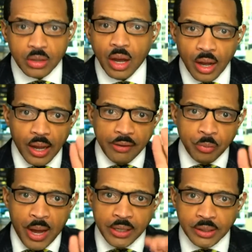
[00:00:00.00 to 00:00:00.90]

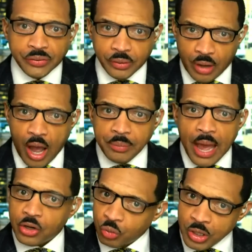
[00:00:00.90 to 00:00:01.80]
Everybody listen, calm
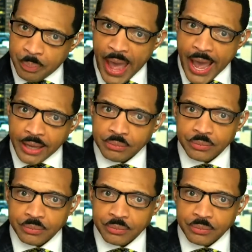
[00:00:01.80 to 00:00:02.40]
down, it's real bad.